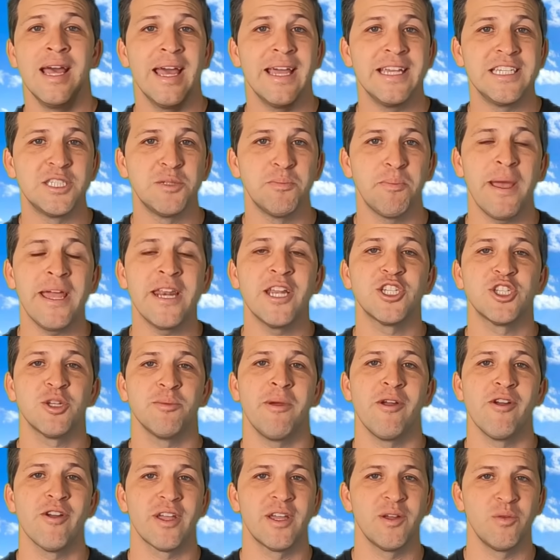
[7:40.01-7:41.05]
a Spanish
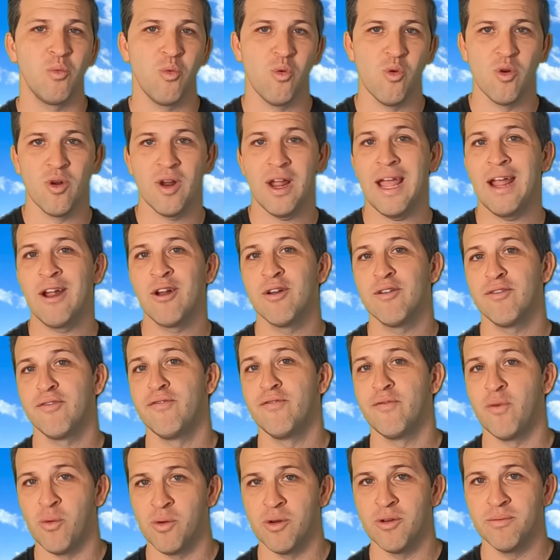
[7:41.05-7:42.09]
American War era
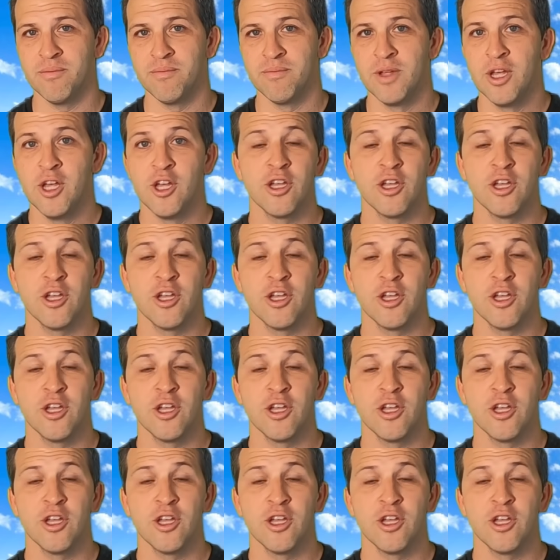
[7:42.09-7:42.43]
fort,